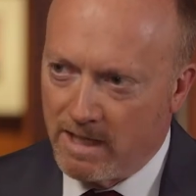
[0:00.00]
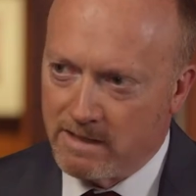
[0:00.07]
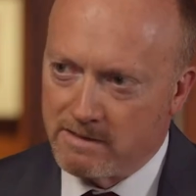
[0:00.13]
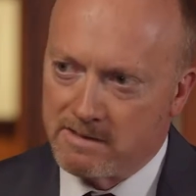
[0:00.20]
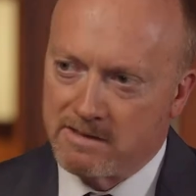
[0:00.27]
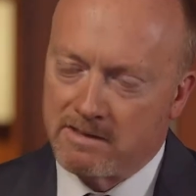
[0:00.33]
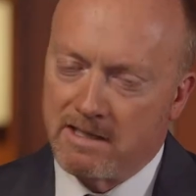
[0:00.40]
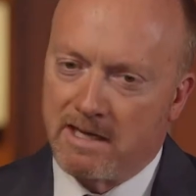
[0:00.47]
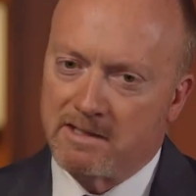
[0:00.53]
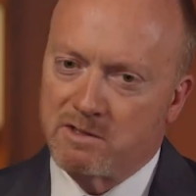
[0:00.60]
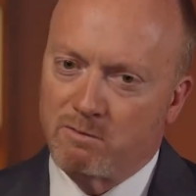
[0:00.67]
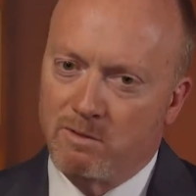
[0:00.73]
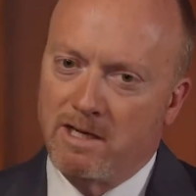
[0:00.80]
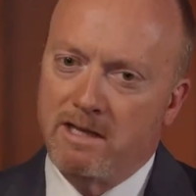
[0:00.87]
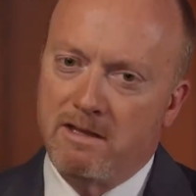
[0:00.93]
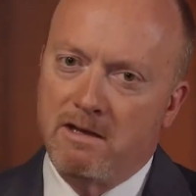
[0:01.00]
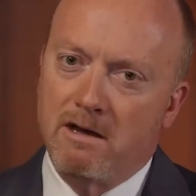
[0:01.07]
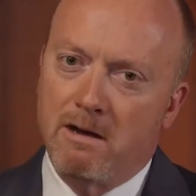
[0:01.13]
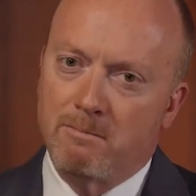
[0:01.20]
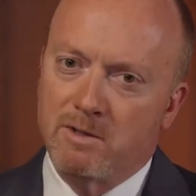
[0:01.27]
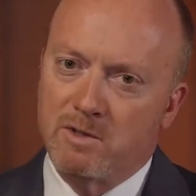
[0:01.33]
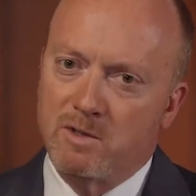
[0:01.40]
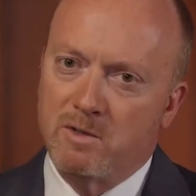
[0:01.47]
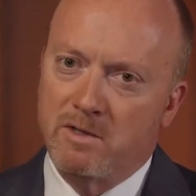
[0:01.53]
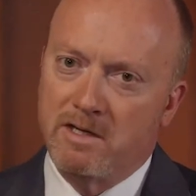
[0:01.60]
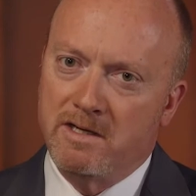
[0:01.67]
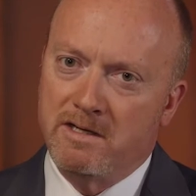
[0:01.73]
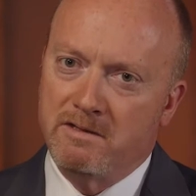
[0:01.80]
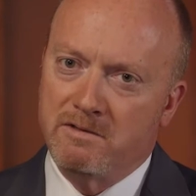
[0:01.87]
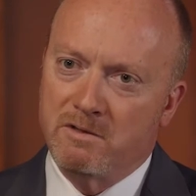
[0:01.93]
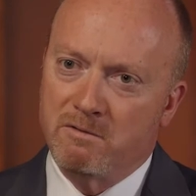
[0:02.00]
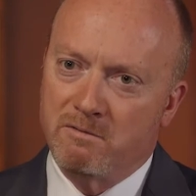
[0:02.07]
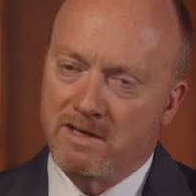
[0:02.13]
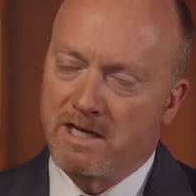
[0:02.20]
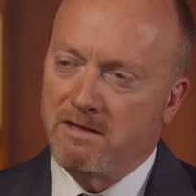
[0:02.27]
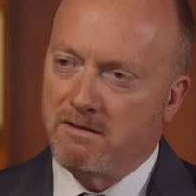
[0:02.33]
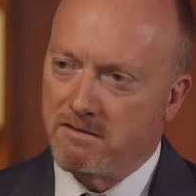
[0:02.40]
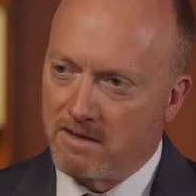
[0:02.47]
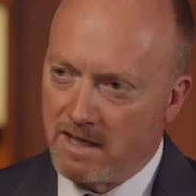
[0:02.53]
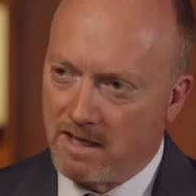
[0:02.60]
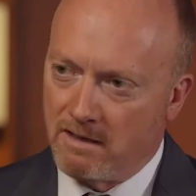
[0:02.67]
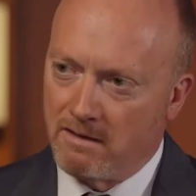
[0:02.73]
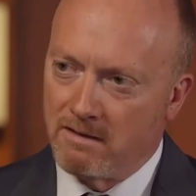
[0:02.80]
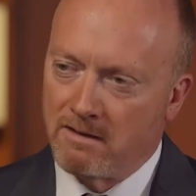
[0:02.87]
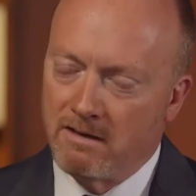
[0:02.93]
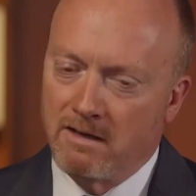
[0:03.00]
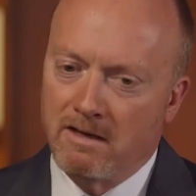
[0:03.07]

It's, it's really the opportunity to rethink